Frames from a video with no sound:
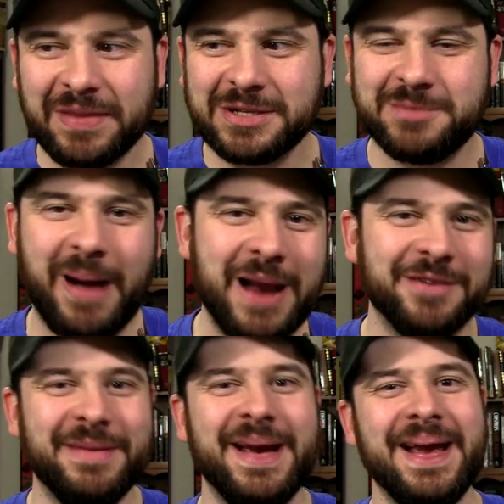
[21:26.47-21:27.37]

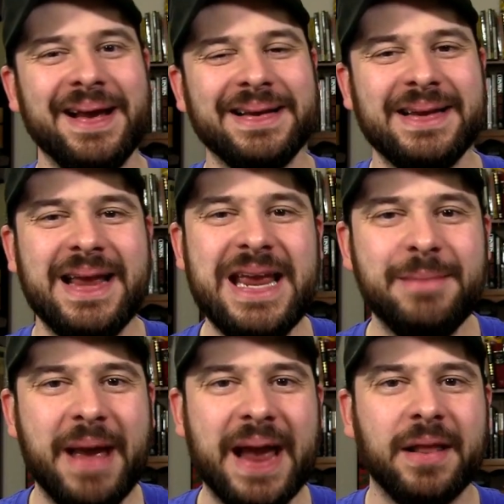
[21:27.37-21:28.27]
Spider-Man and
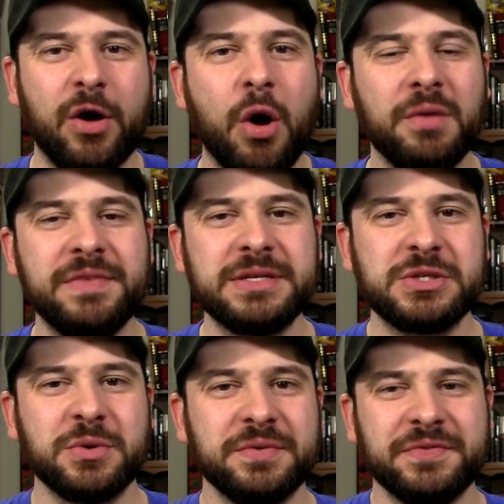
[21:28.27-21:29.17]
He-Man, like all of these
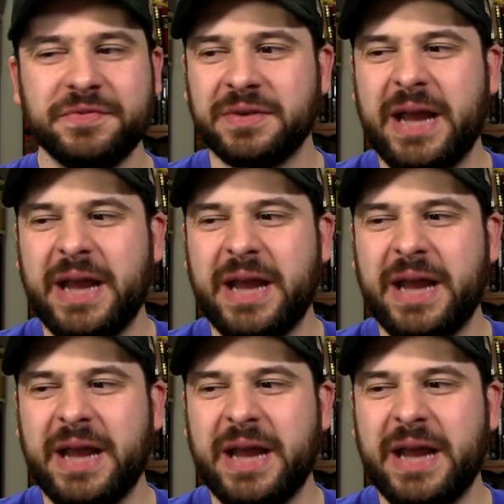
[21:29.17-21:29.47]
sort of